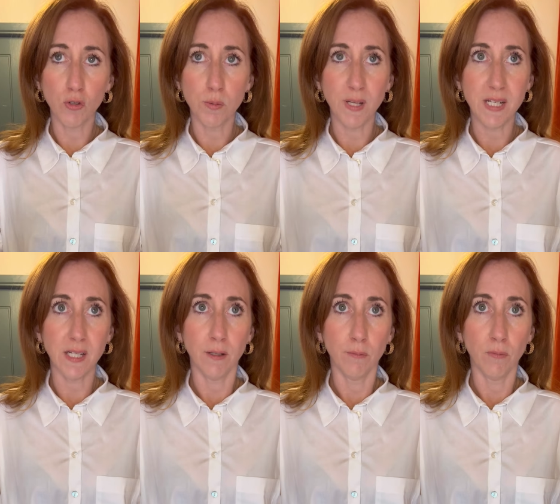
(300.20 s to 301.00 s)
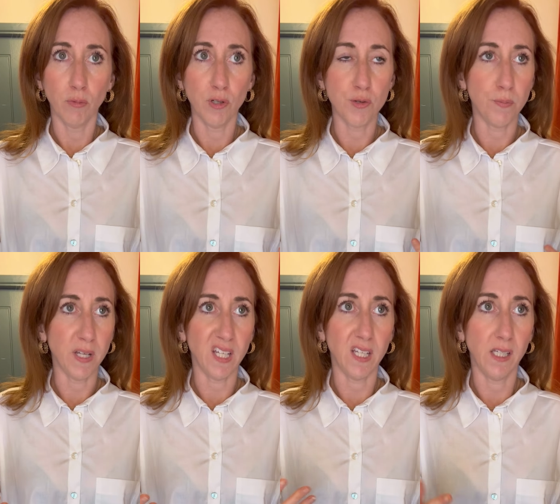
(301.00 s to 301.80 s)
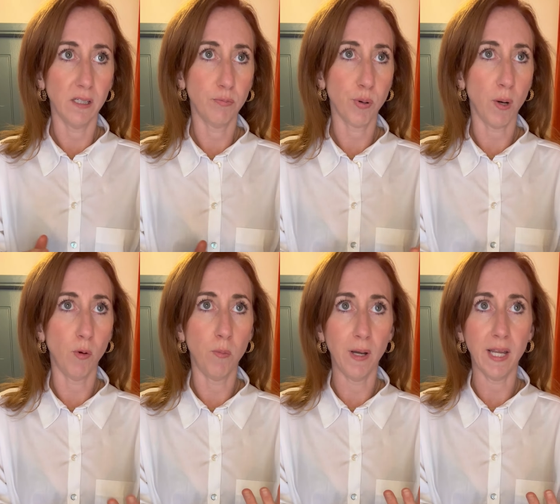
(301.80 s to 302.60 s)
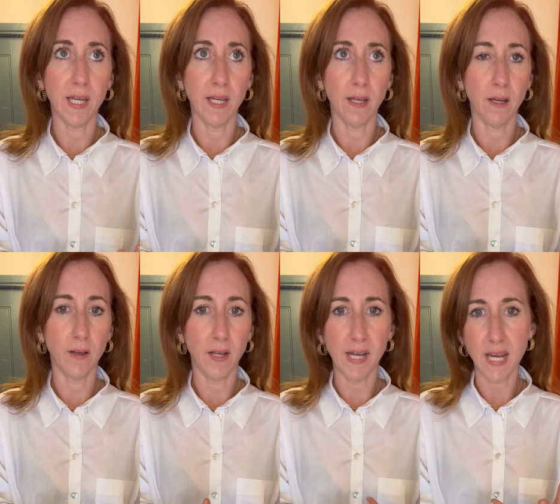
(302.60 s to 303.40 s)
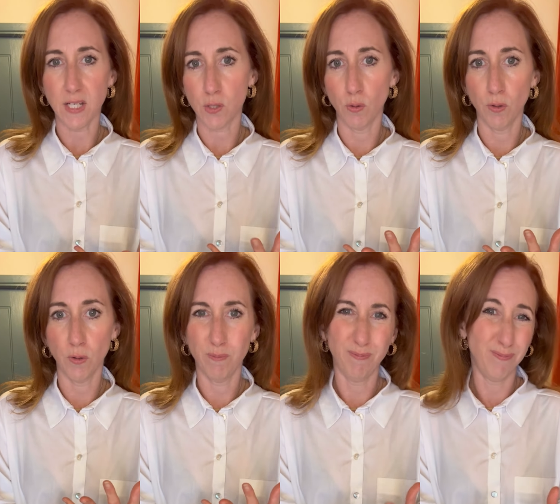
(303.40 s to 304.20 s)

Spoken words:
to medium would be probably an 8 to a